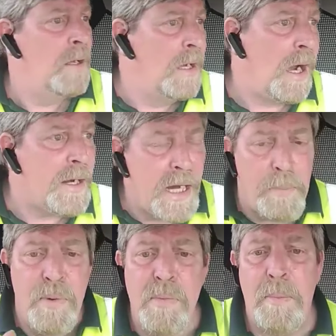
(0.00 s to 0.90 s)
And then I
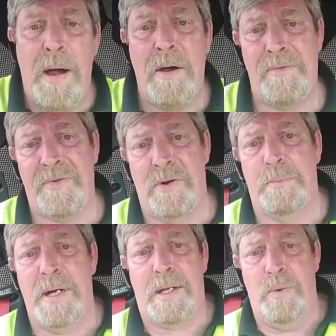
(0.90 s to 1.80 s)
put my pallet truck
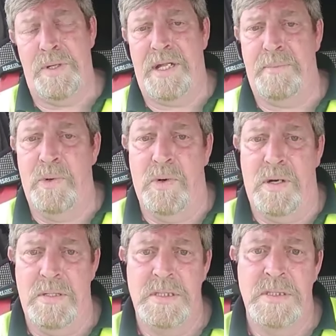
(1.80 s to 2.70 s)
back onto the
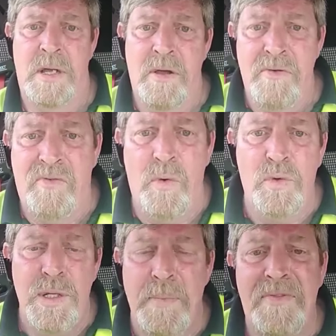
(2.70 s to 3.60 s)
motor,
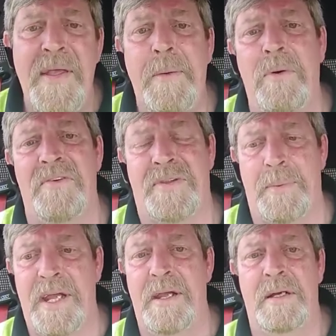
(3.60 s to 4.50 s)
folded my tail lift
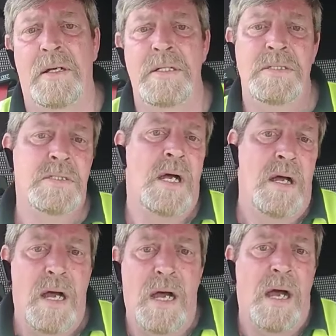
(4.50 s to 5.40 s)
away,
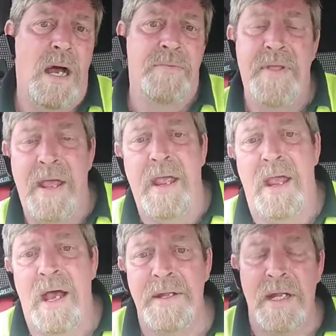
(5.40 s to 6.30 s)
and
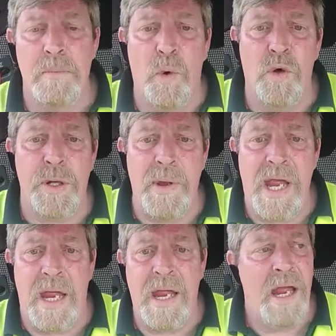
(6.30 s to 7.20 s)
uh, into the motor and
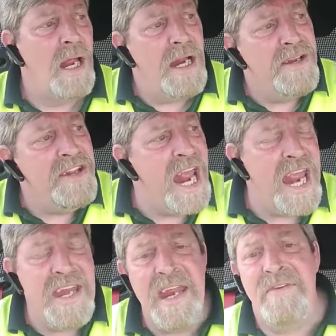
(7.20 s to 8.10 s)
away no
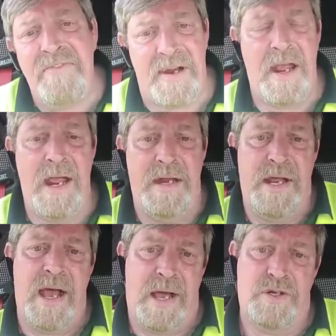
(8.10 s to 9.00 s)
need for
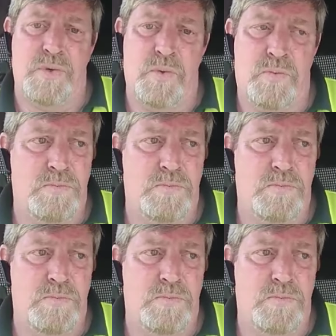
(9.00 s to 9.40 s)
any actual